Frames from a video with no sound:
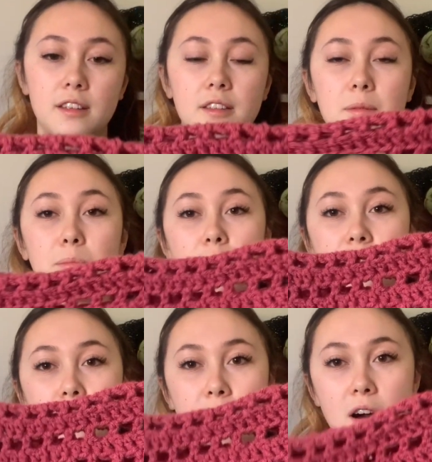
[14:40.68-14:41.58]
the
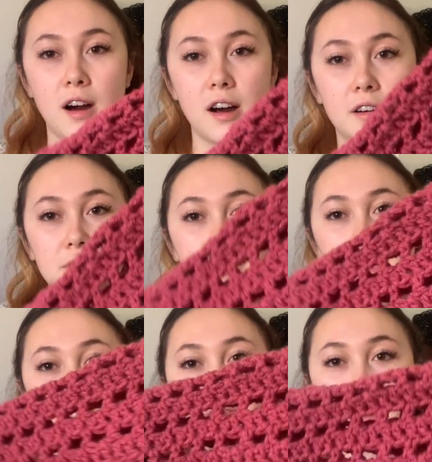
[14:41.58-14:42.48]
bottom half is
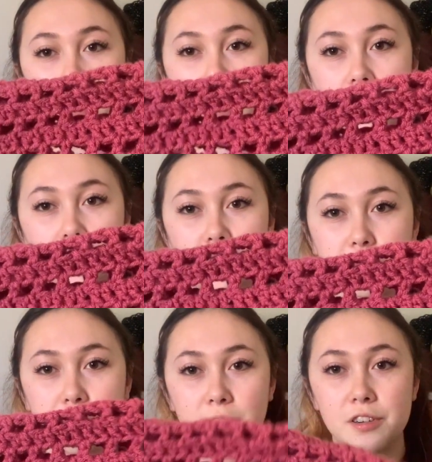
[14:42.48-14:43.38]
using a half
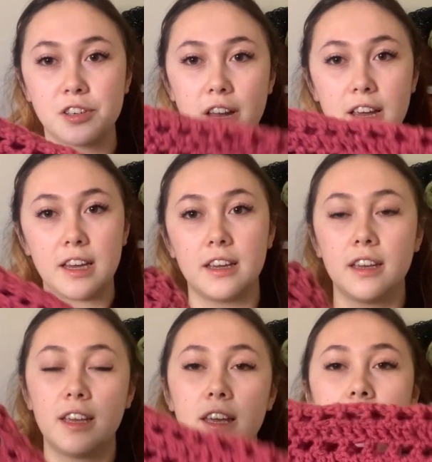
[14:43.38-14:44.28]
double crochet,
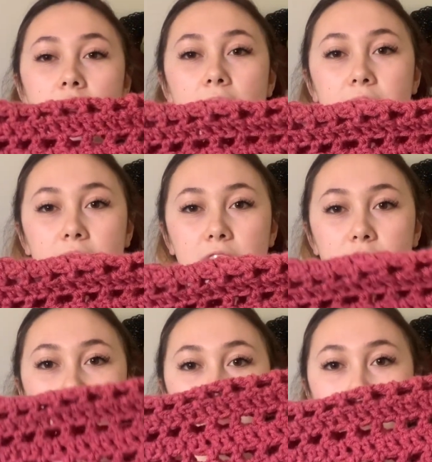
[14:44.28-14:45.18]
and then the
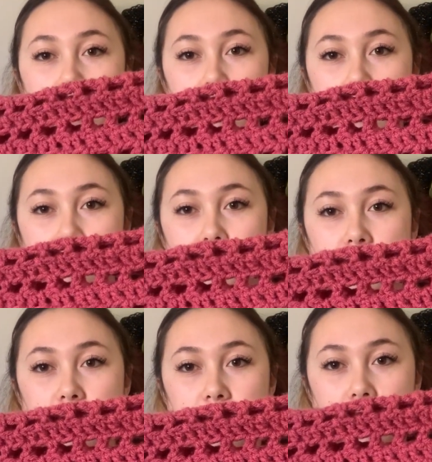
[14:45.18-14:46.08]
top half is
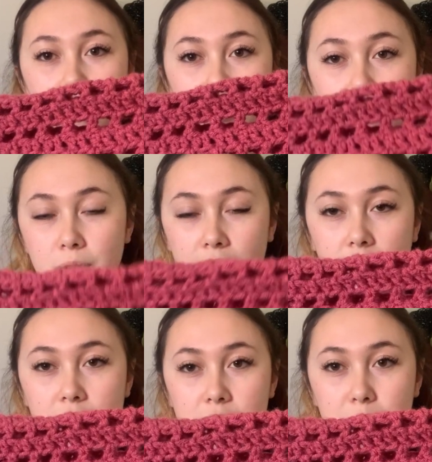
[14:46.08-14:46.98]
using just
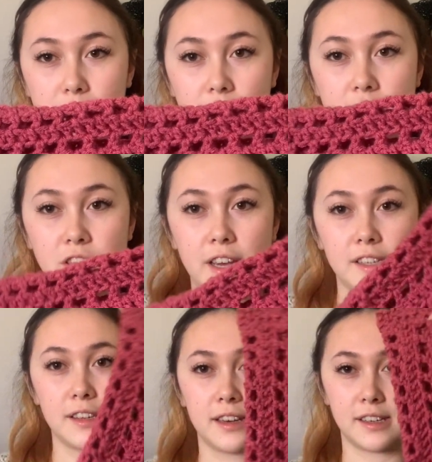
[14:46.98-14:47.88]
regular double crochet,
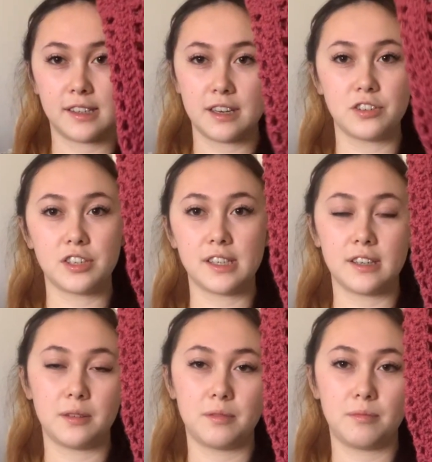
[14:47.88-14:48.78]
so that it cinches at
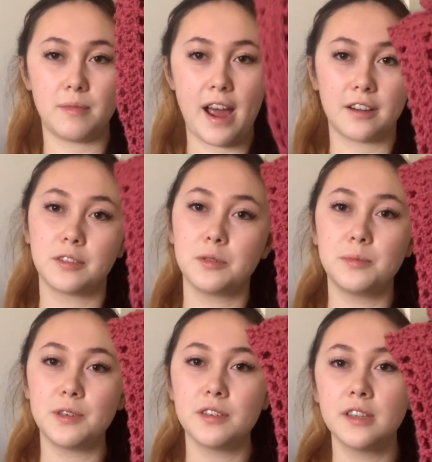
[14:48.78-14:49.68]
the ankle
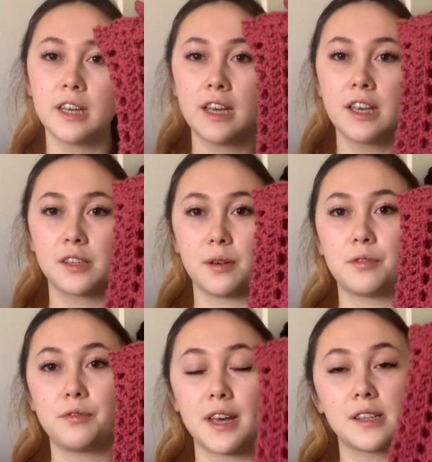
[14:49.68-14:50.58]
more, so it
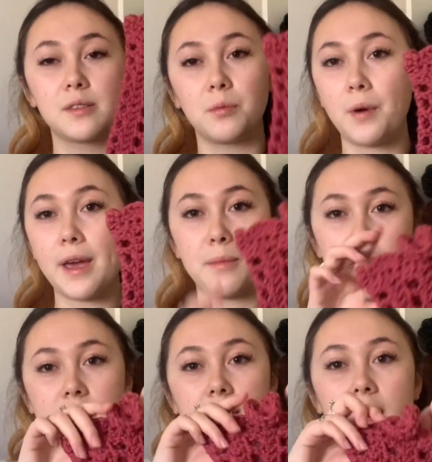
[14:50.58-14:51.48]
fits way
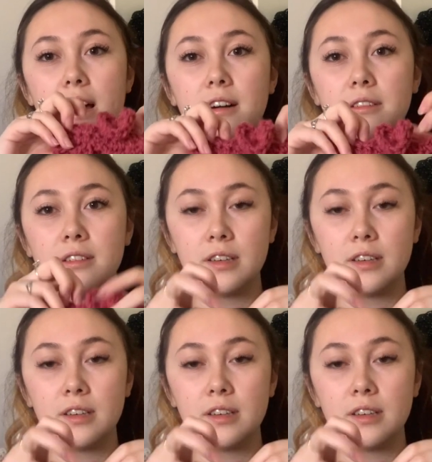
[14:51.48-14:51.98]
better now.